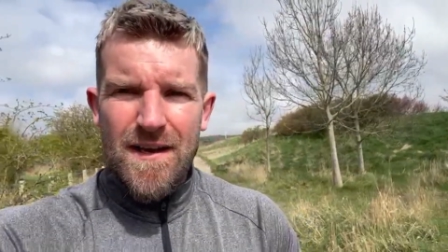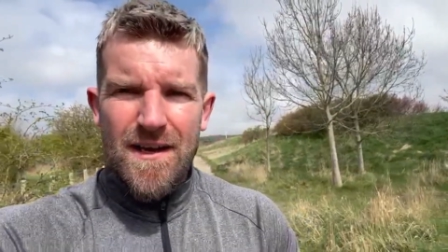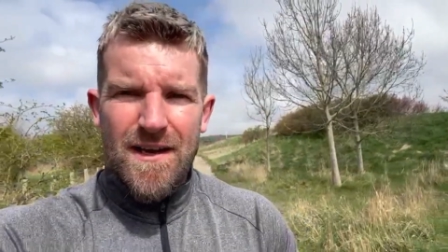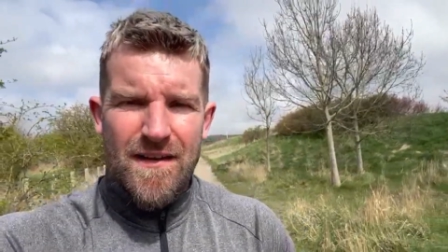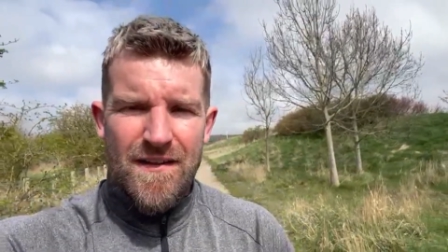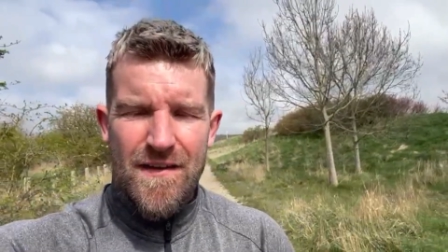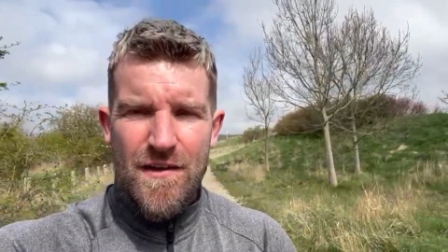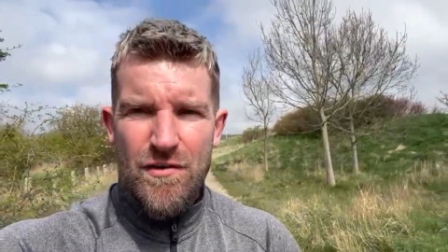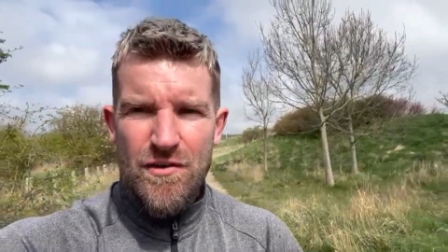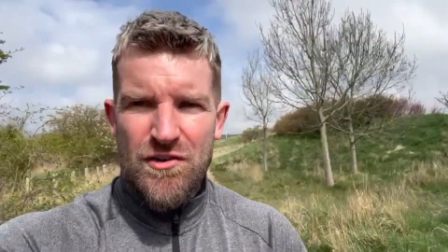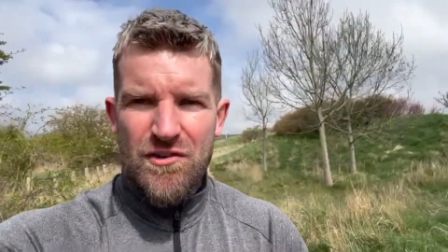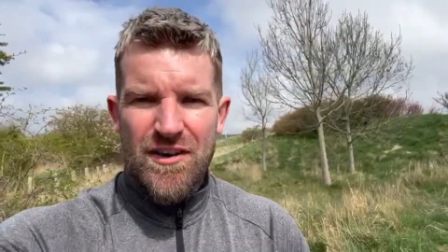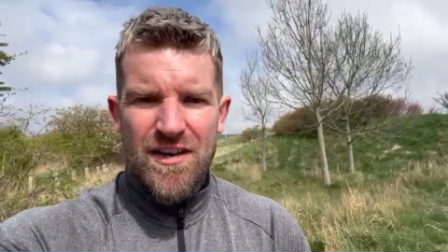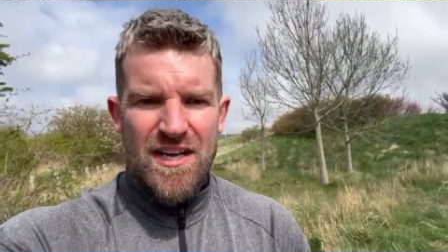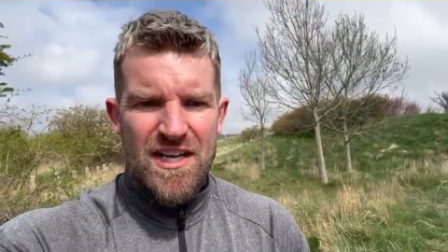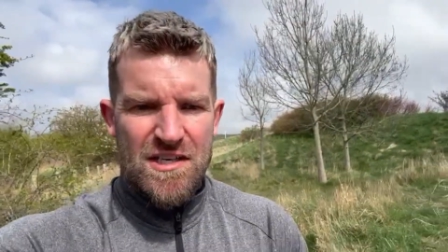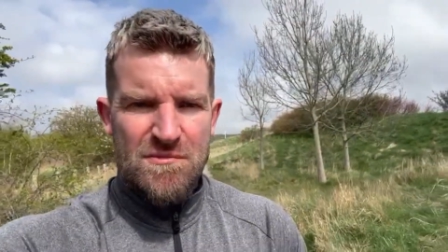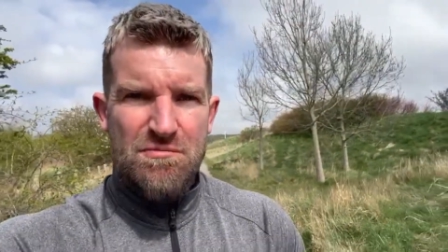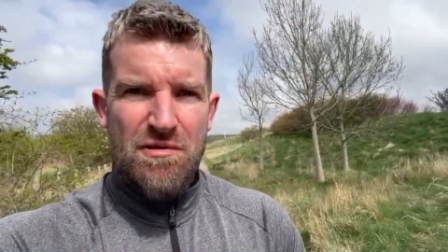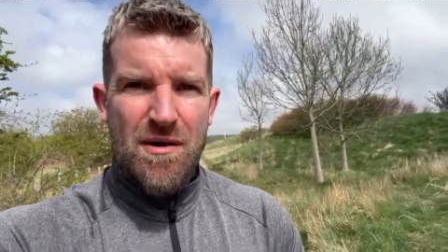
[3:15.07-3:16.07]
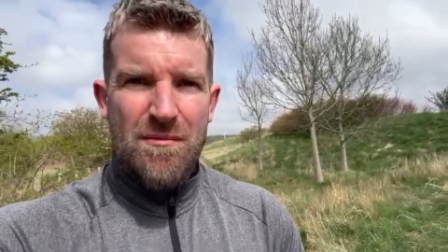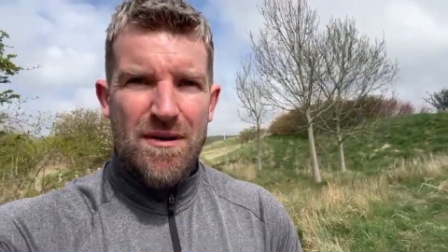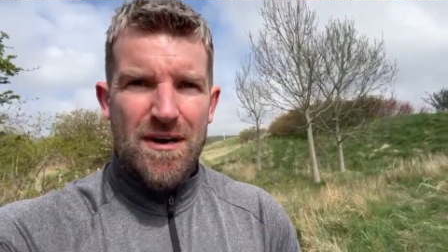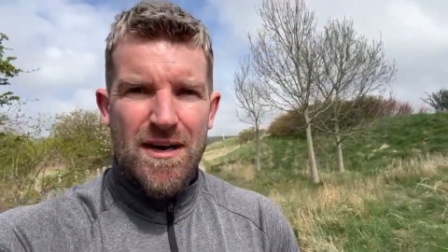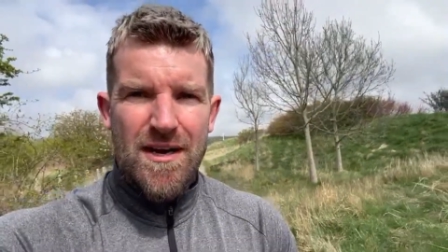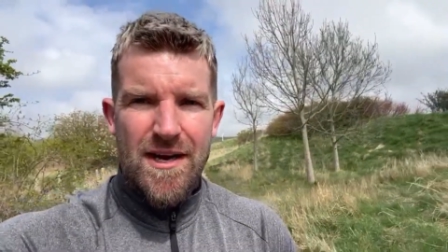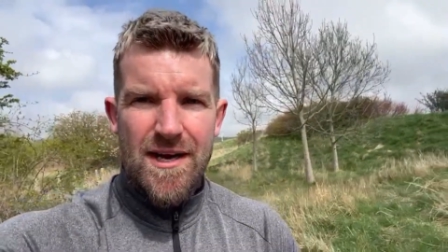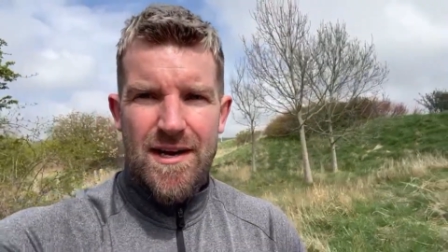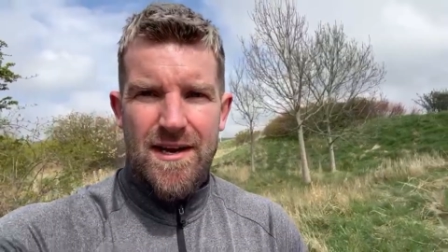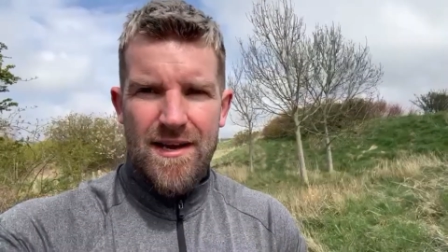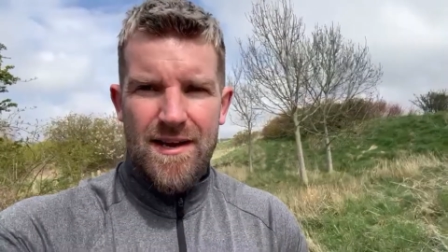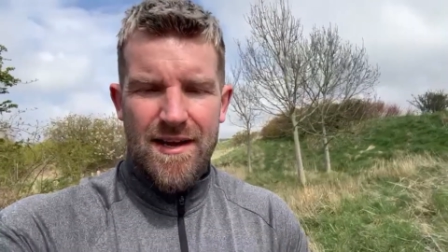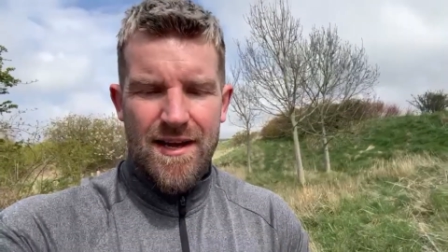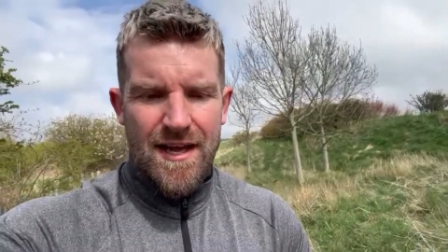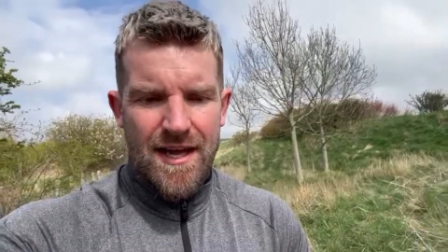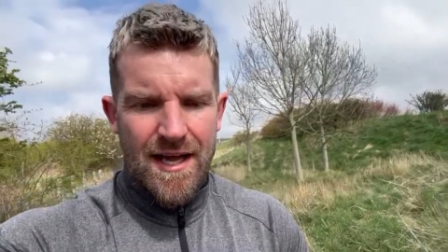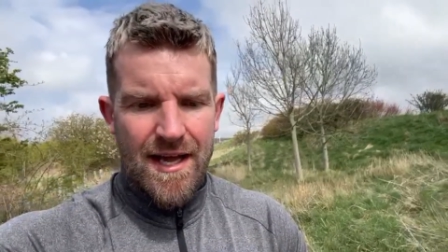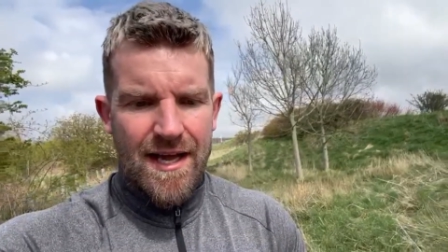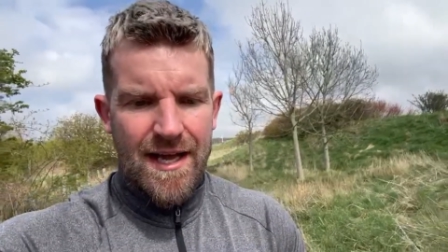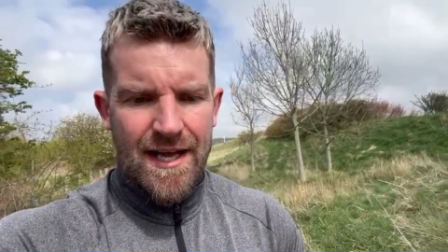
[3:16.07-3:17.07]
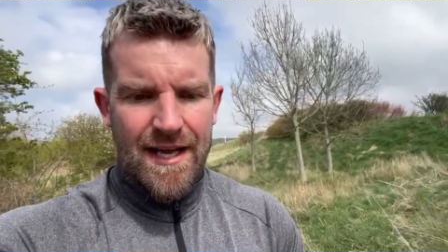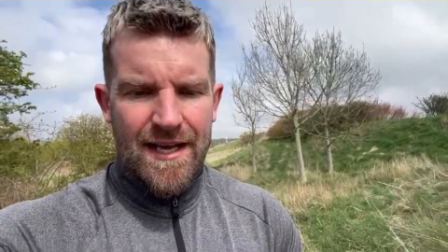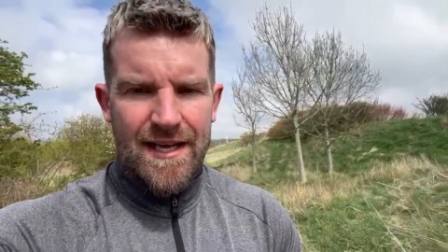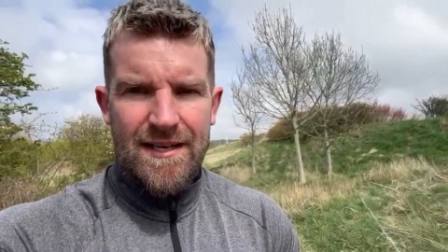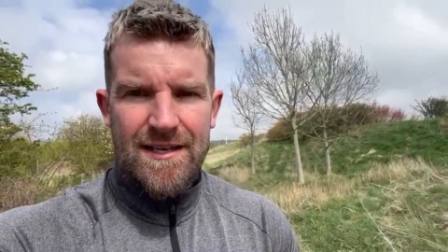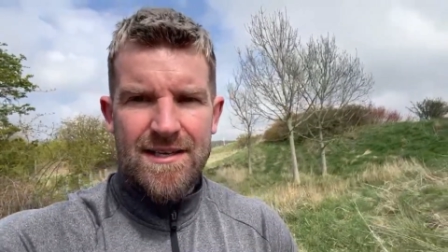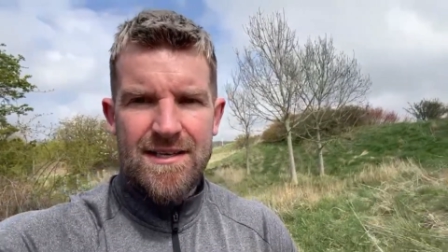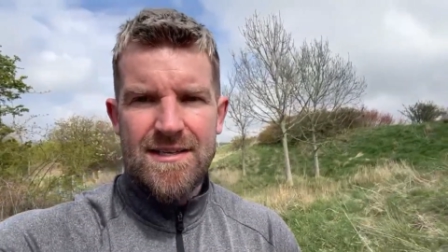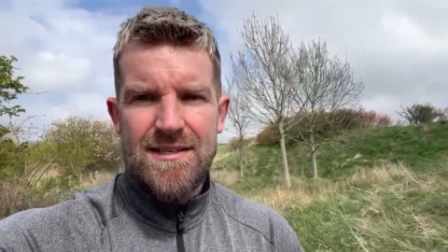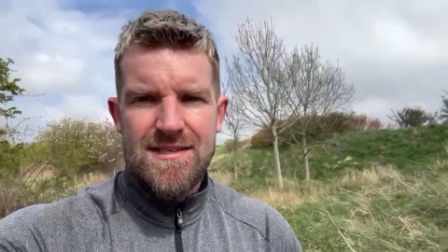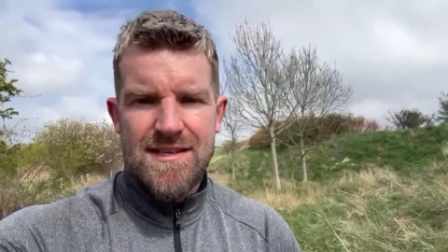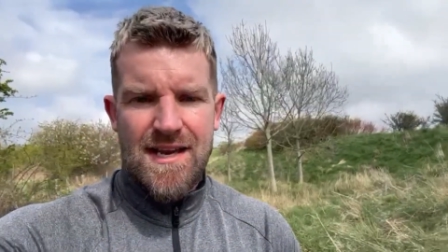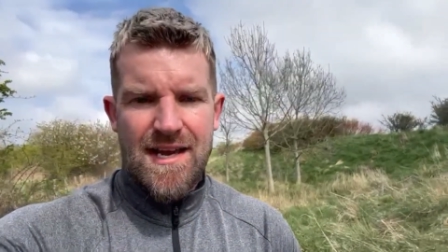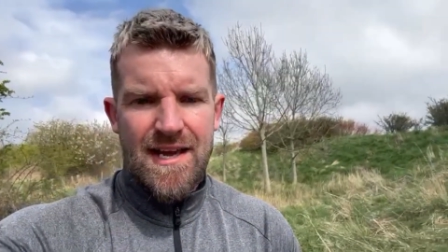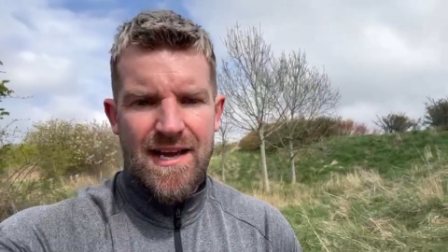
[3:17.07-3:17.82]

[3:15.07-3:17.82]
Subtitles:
in the under 18s Premier League, and